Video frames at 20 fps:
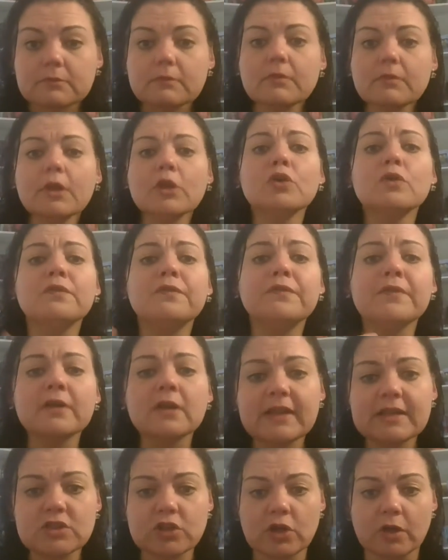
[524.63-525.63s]
You'll feel
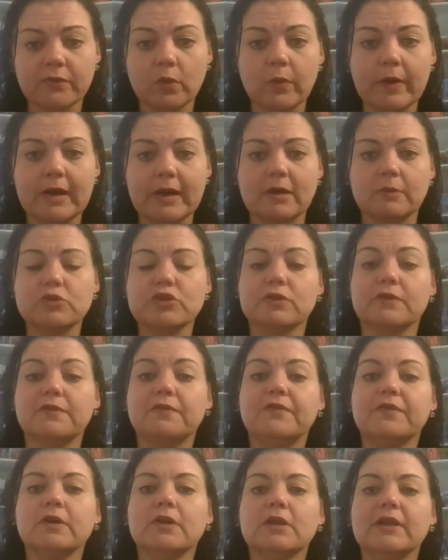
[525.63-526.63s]
less overwhelmed. You'll
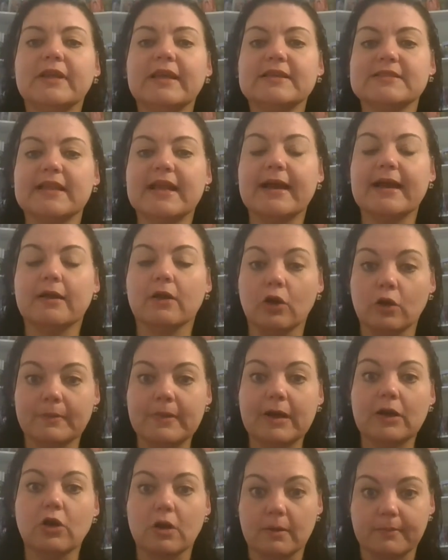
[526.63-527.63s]
feel less like, oh
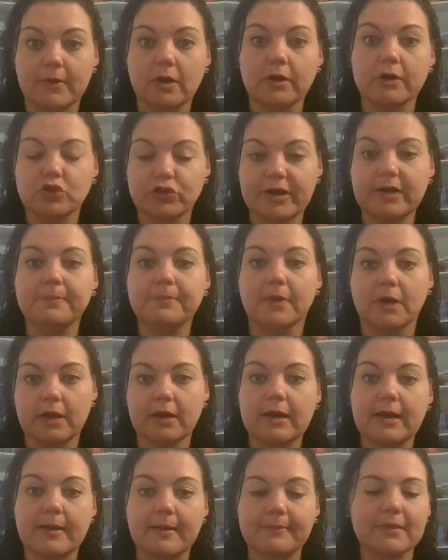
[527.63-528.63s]
my God, I'm on a treadmill
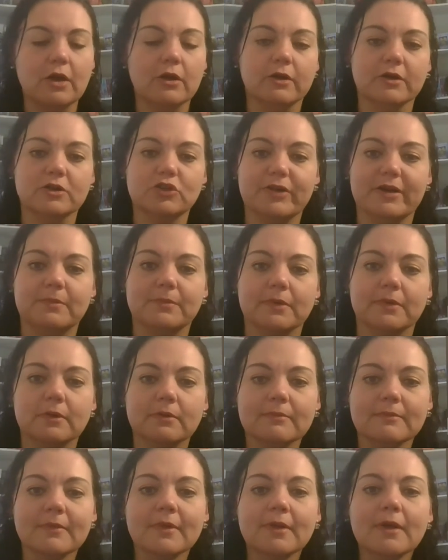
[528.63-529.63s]
and I'm on a
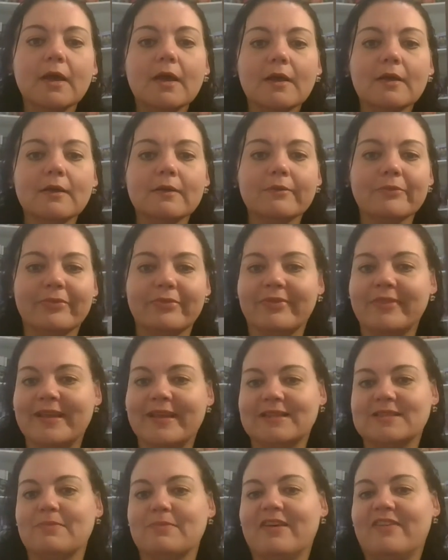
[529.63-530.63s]
treadmill.
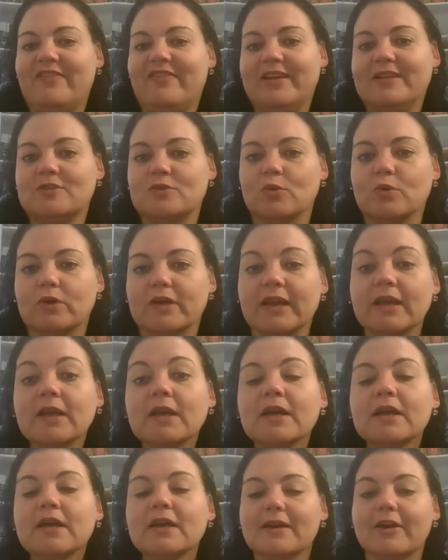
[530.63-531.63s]
That's my fat talking.
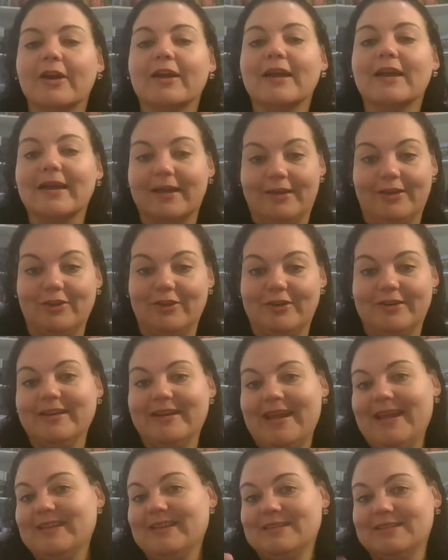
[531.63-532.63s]
Going, you
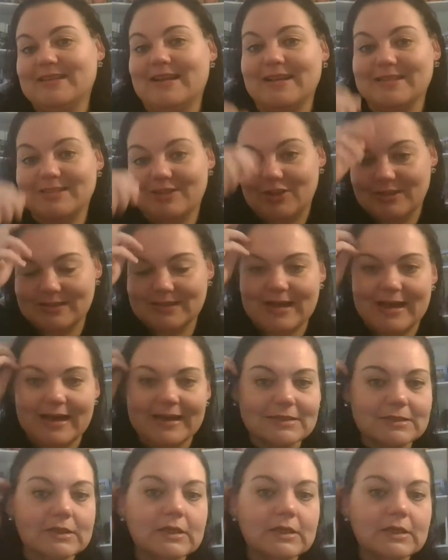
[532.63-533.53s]
didn't exercise last night.